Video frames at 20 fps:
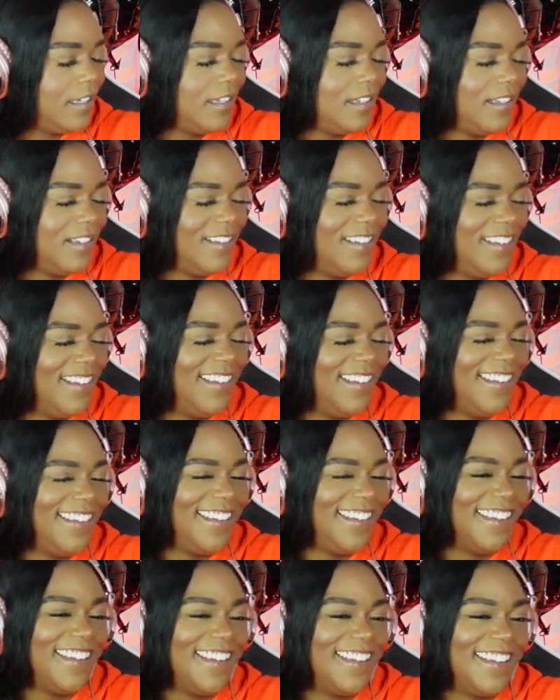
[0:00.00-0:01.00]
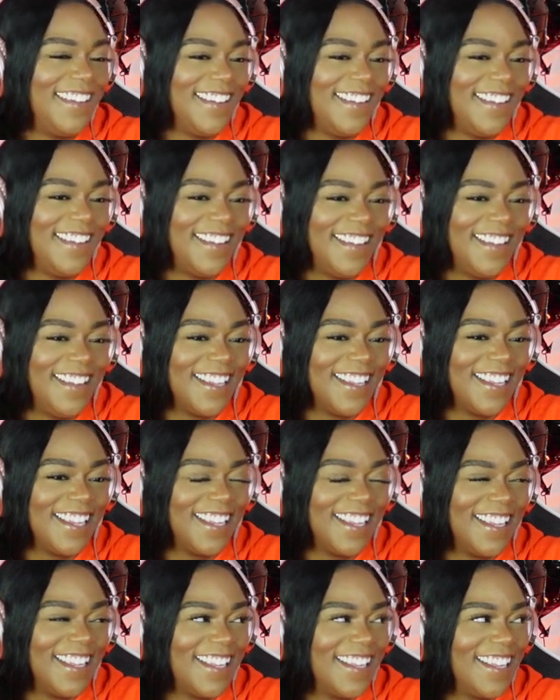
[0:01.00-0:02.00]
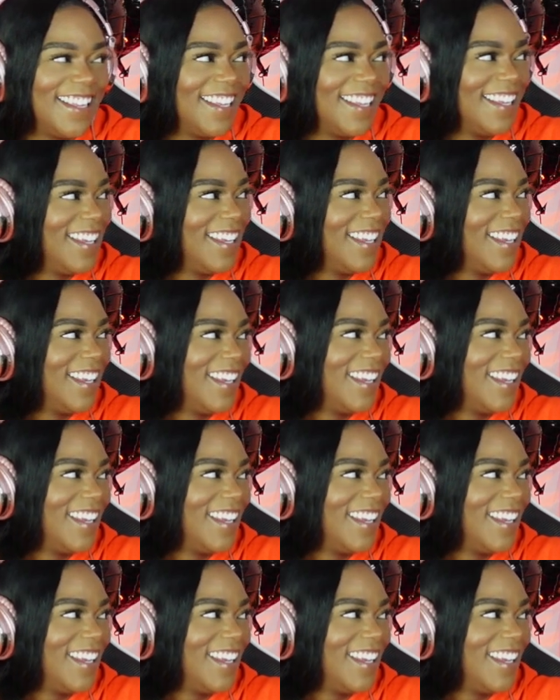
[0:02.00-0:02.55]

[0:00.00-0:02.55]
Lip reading: The person shown says nothing.